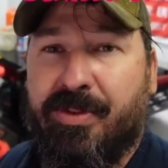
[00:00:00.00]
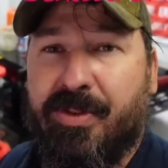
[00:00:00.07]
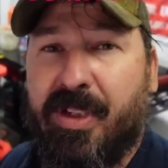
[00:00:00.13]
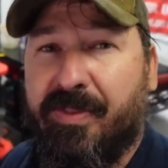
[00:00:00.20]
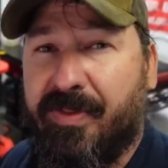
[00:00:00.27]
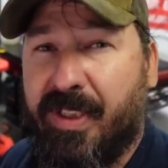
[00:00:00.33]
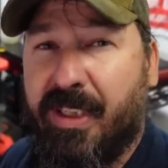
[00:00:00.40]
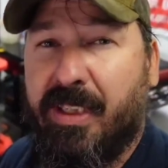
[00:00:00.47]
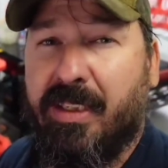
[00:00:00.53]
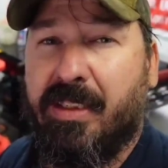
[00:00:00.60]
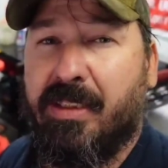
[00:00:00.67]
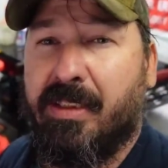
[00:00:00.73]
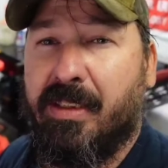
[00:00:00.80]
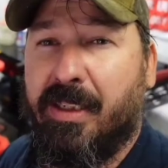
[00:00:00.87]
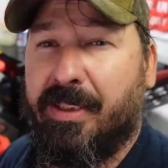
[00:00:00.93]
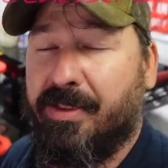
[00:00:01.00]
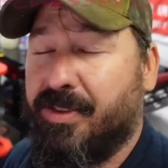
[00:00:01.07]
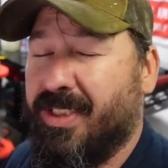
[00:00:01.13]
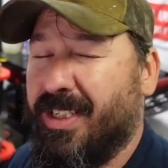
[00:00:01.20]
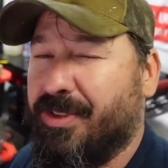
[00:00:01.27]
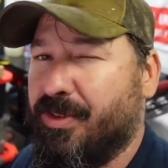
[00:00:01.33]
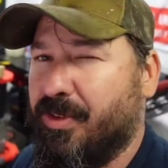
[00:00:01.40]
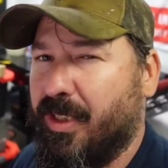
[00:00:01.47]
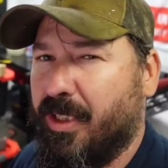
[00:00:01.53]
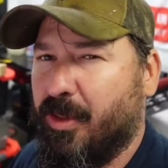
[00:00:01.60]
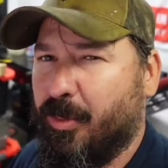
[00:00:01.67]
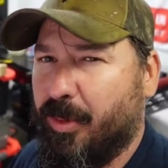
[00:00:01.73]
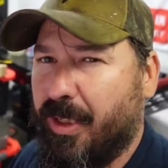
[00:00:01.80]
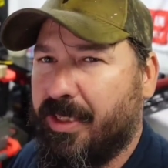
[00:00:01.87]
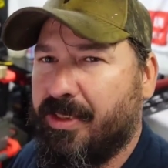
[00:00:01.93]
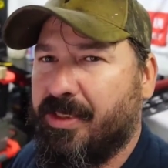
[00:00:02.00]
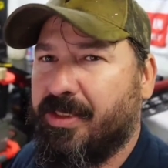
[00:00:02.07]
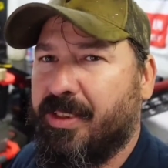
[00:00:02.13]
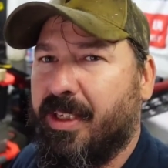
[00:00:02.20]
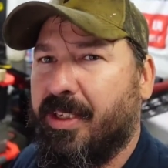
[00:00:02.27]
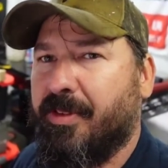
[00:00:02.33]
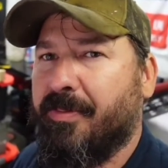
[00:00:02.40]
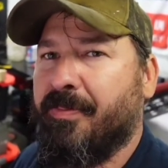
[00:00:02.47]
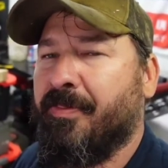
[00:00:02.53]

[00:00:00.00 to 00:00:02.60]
Drifting and Chesser Enterprises there.